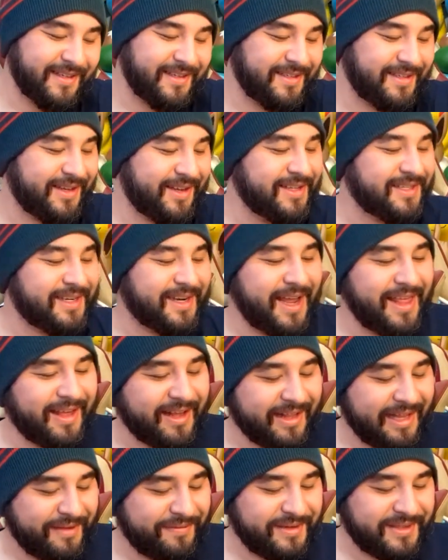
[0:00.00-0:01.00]
So that's another
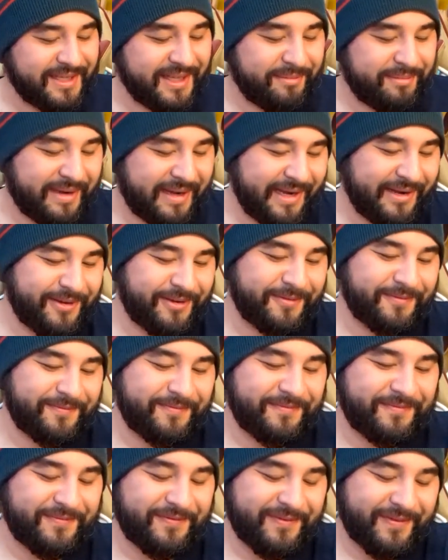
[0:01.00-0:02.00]
Cleffa to the pile.
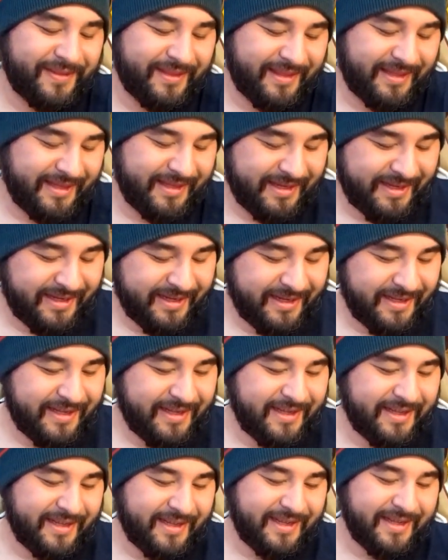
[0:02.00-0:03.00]

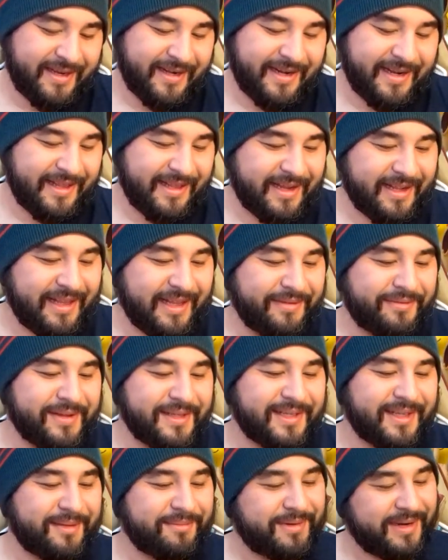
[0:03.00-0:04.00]
Another
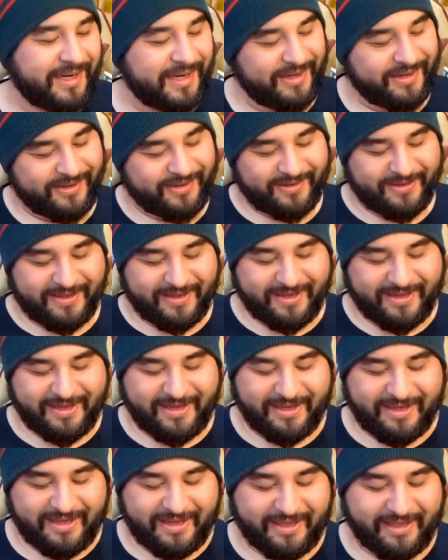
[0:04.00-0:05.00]
Cleffa to the pile.
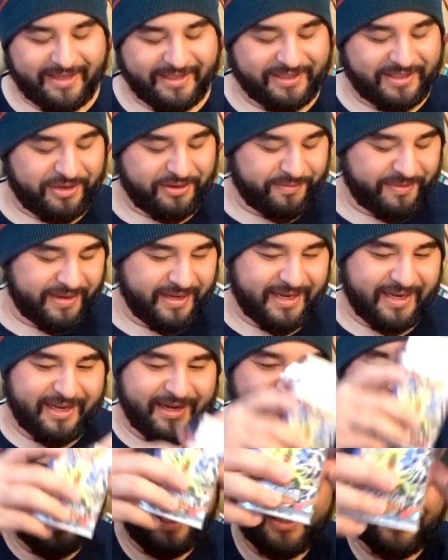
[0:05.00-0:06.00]
Let's open
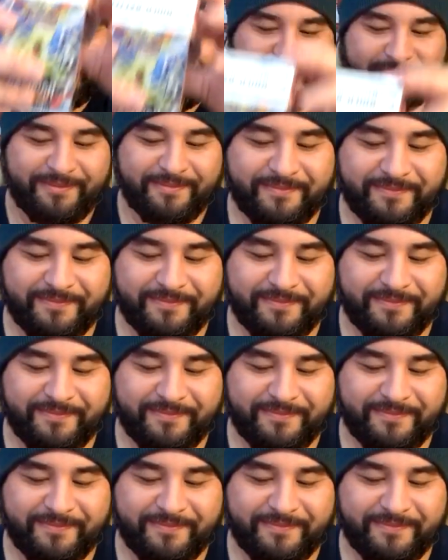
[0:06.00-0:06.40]
our next one.